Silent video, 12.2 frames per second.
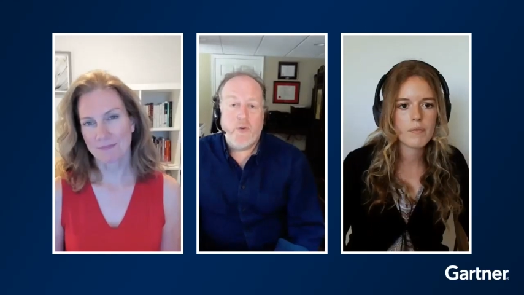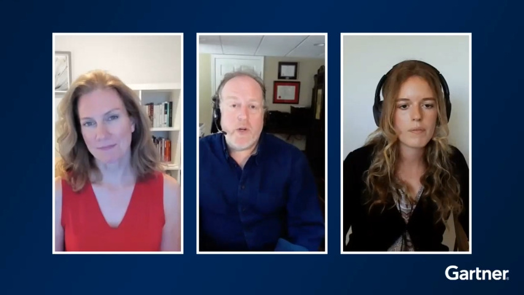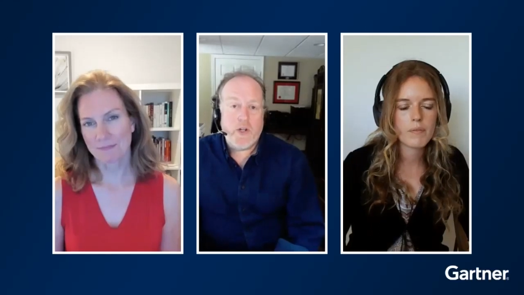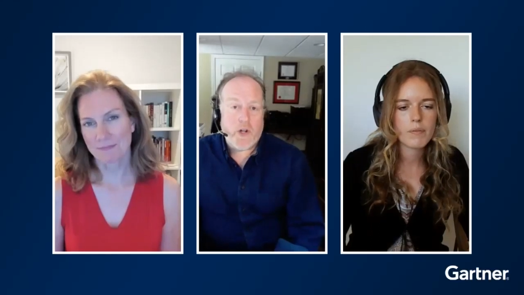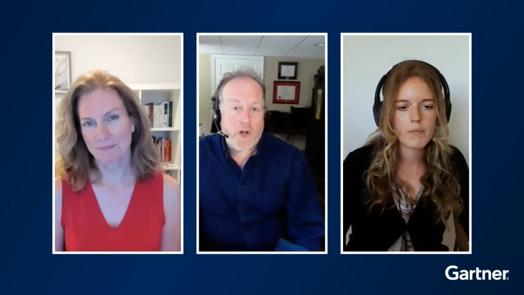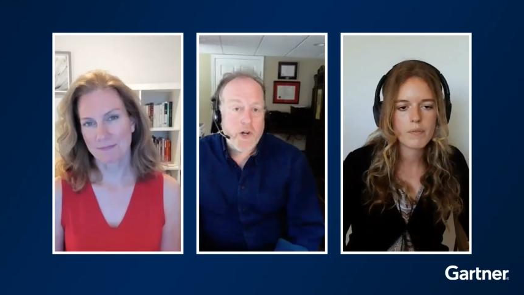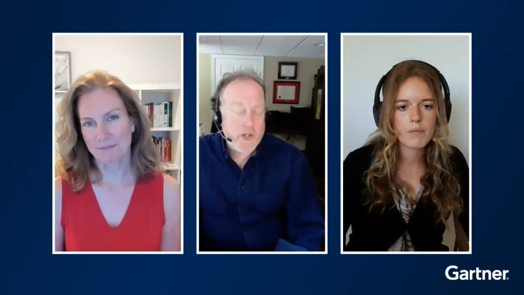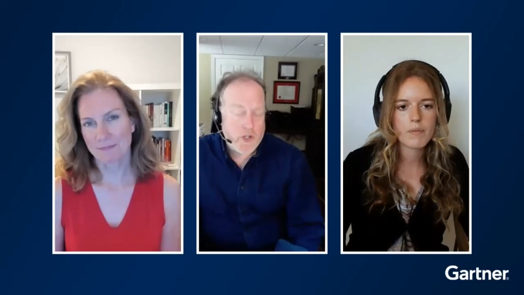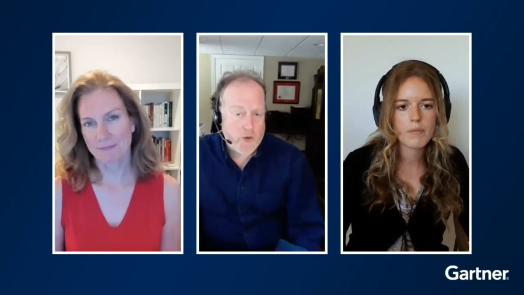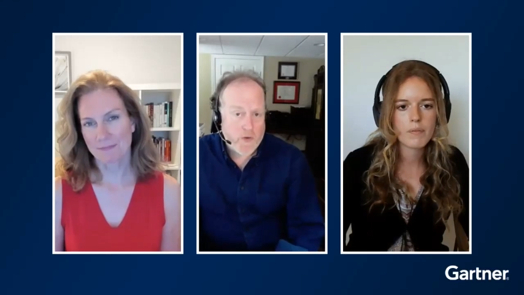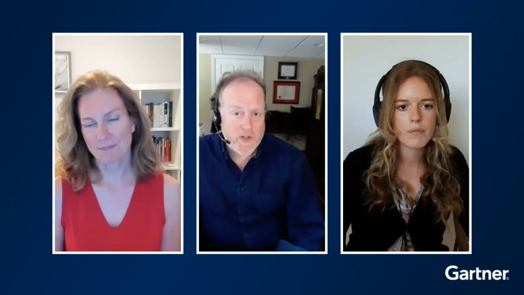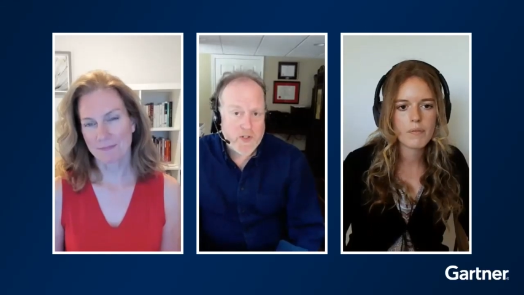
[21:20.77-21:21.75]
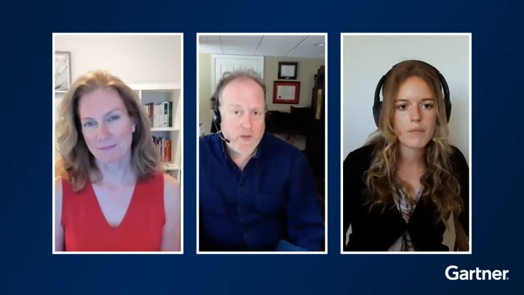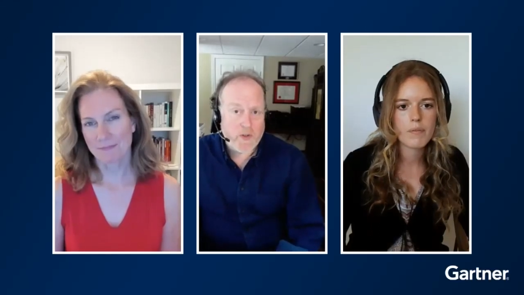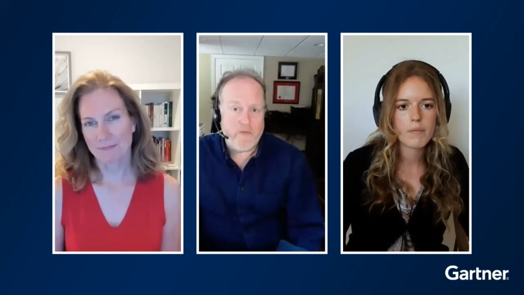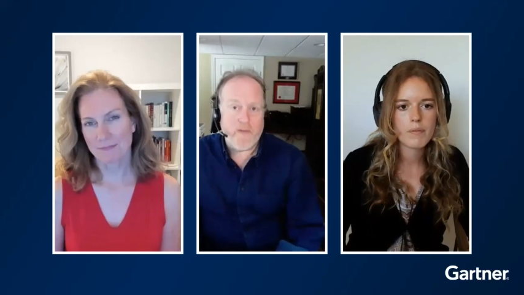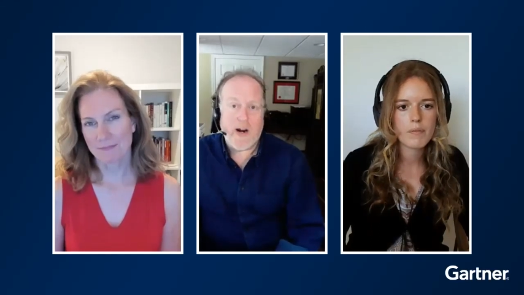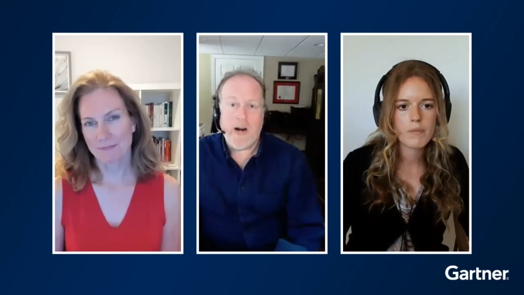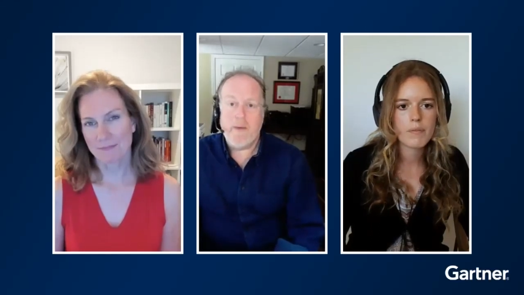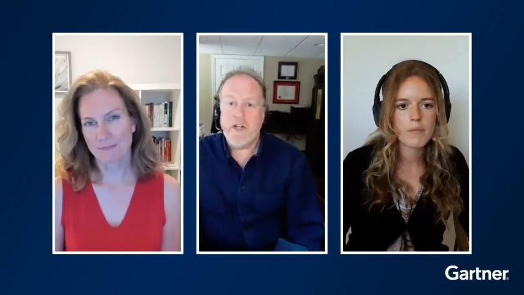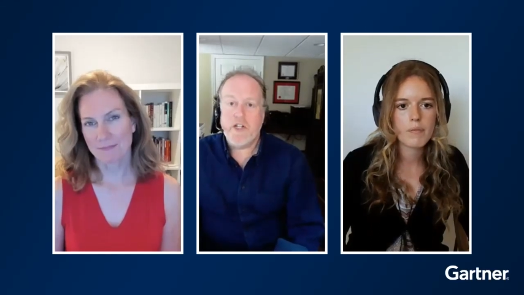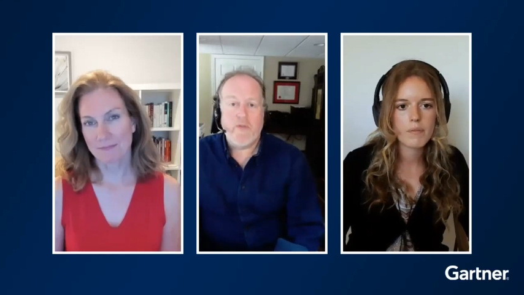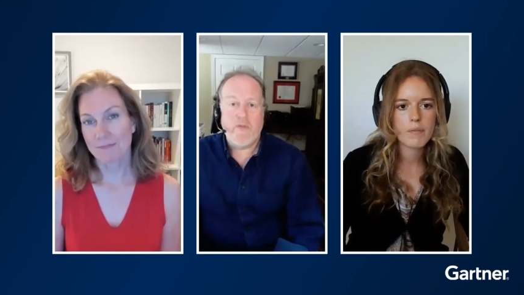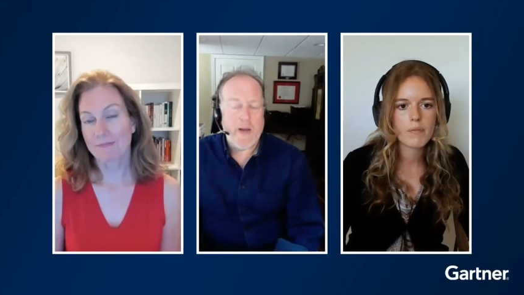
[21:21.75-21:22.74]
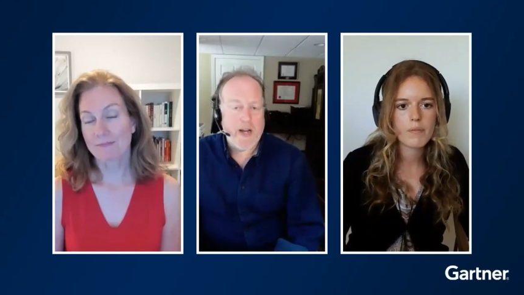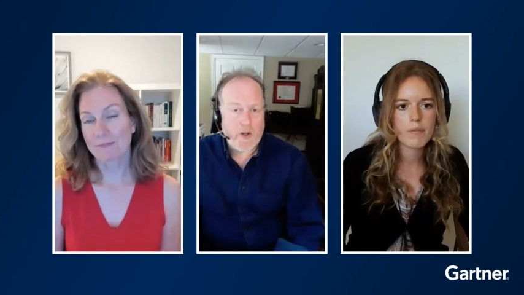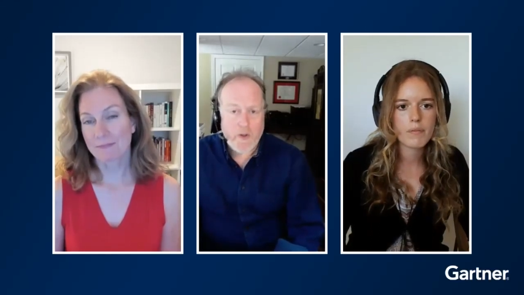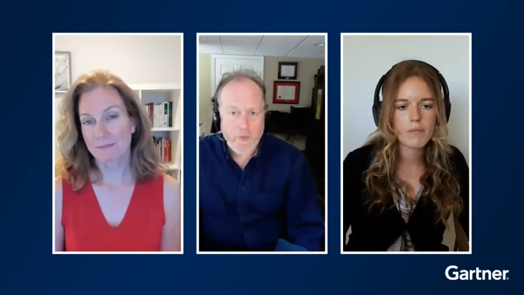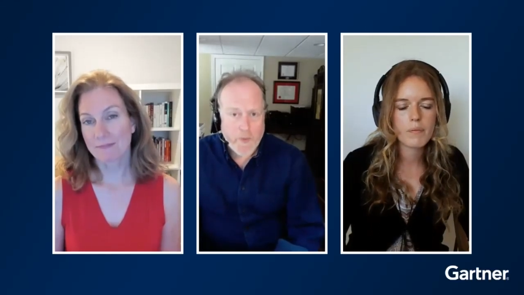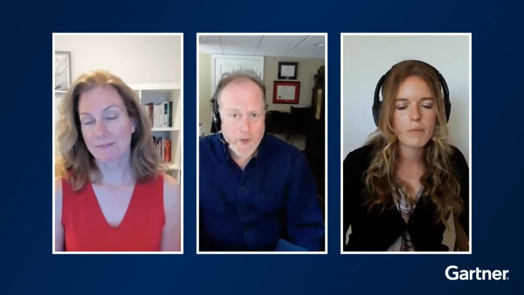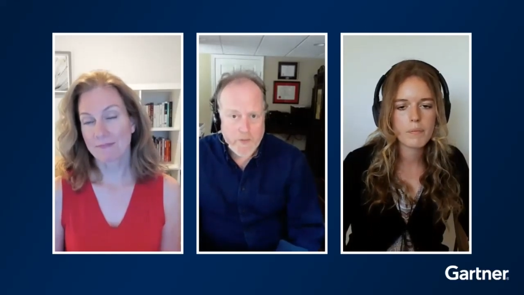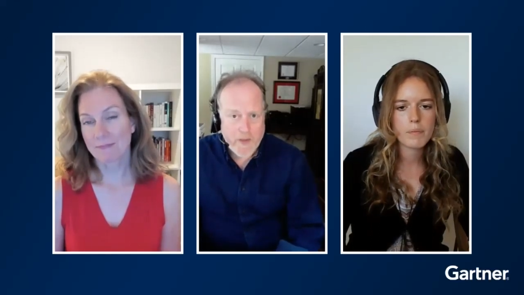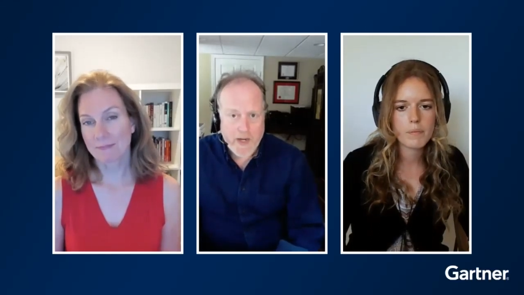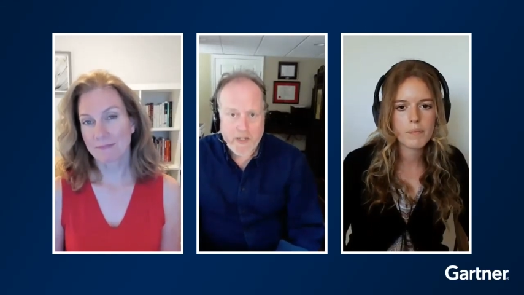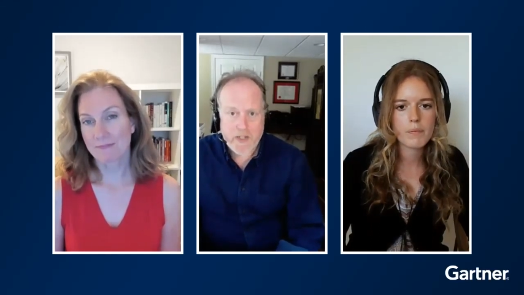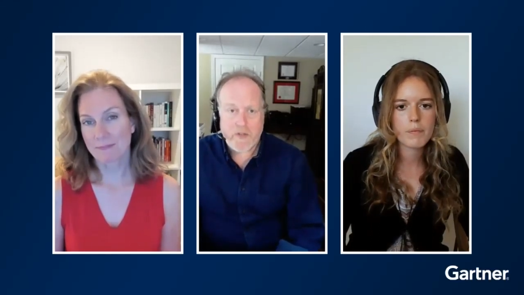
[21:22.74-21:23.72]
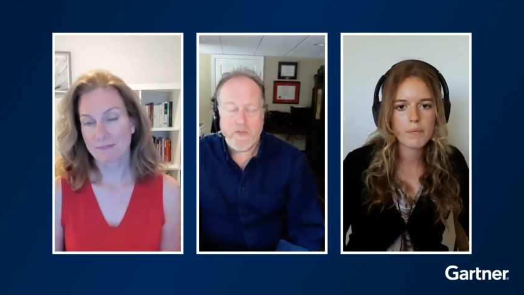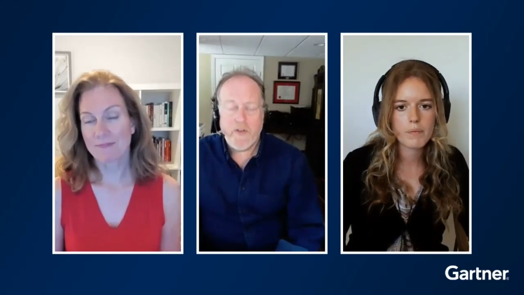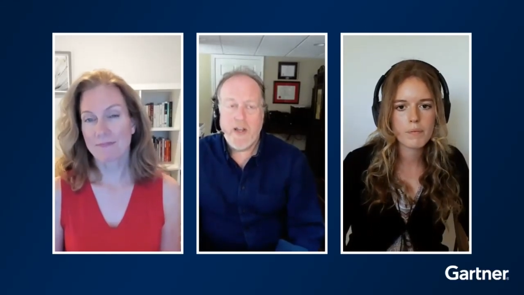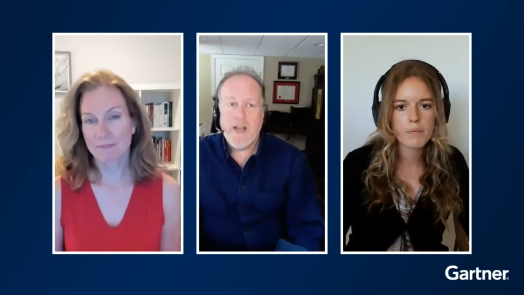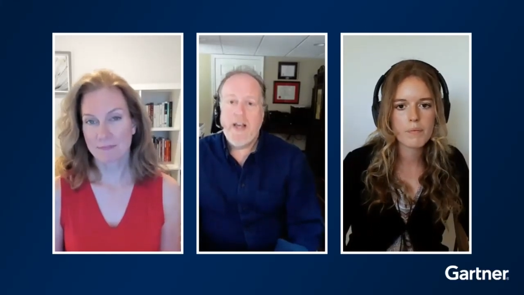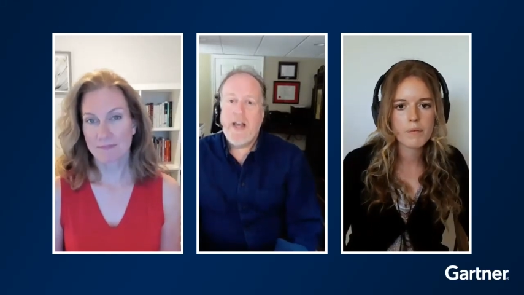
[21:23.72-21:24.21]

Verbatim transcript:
Speaker 1: to return to a physical environment just from a health perspective.